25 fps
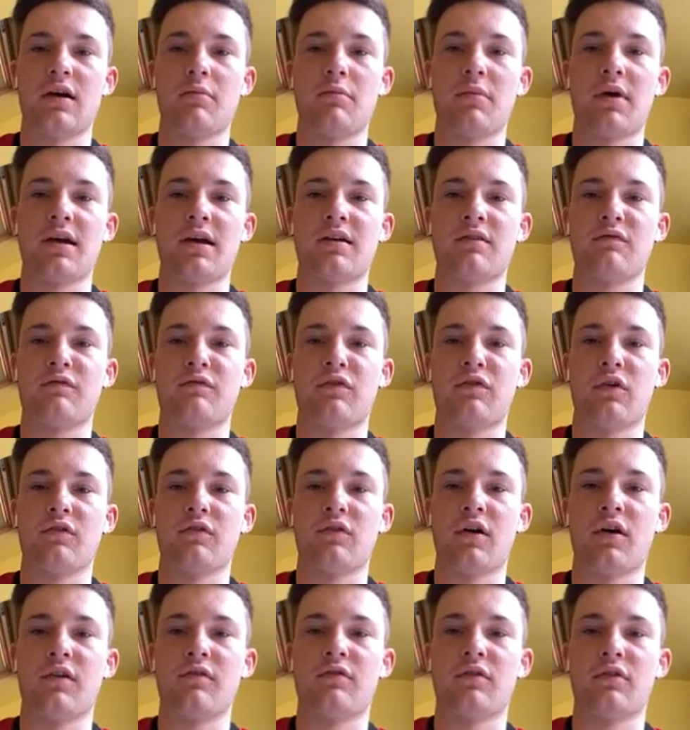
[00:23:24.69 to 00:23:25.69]
making
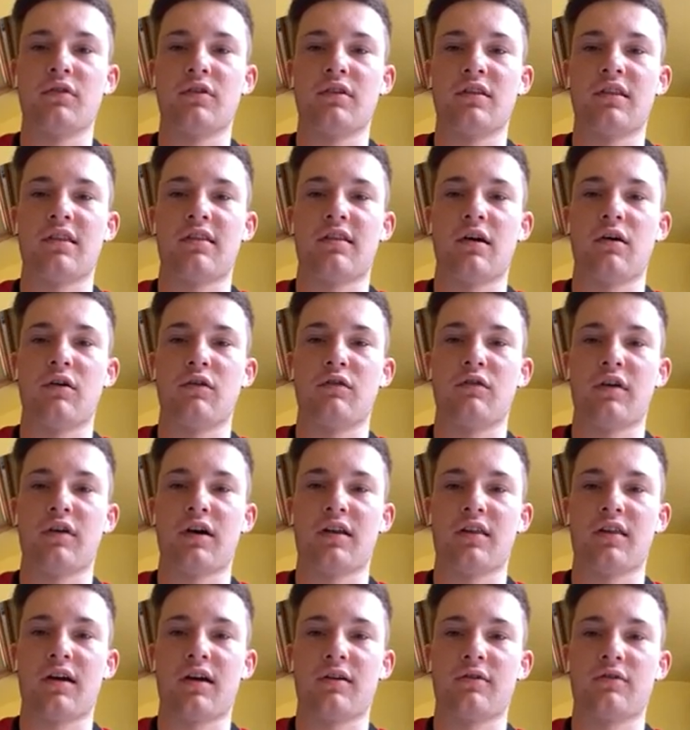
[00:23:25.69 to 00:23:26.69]
fun right in front of the Stoke
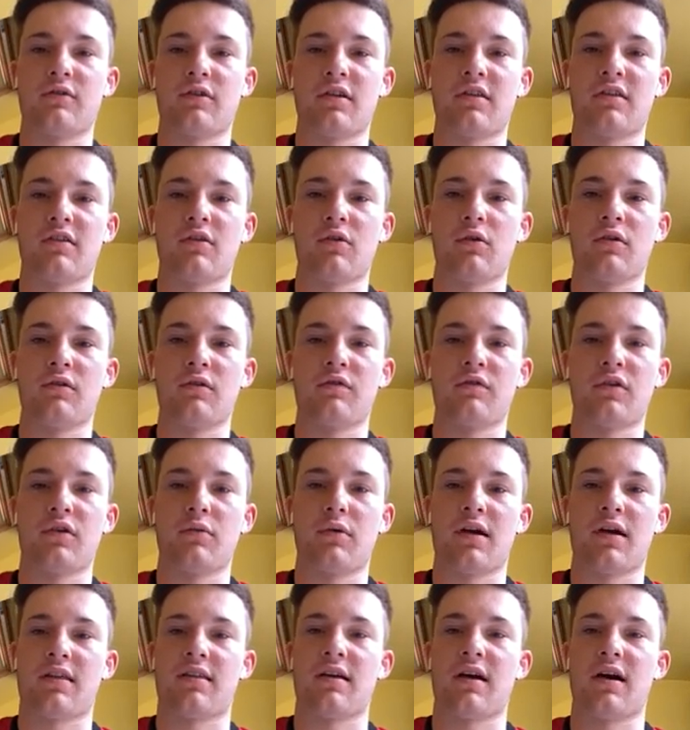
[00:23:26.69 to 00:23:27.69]
fans after he scored
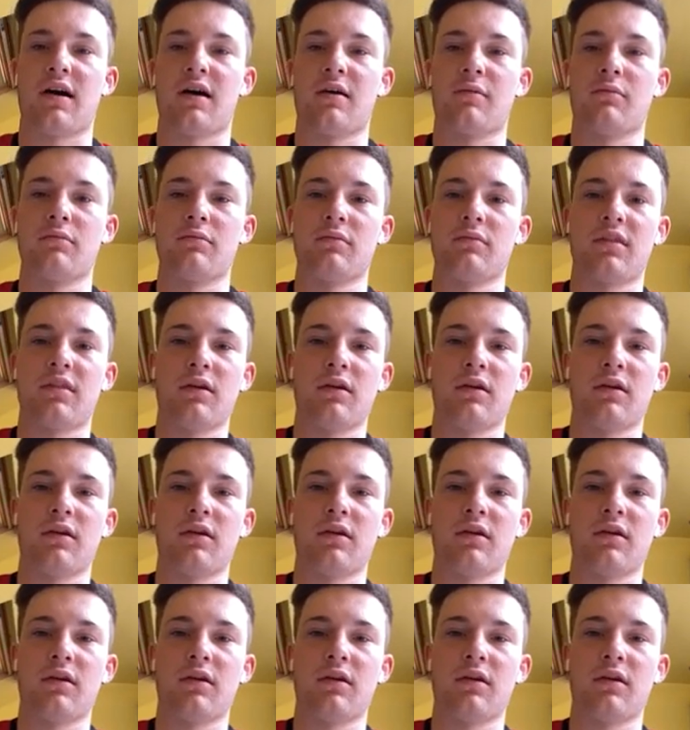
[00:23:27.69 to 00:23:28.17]
for West Ham.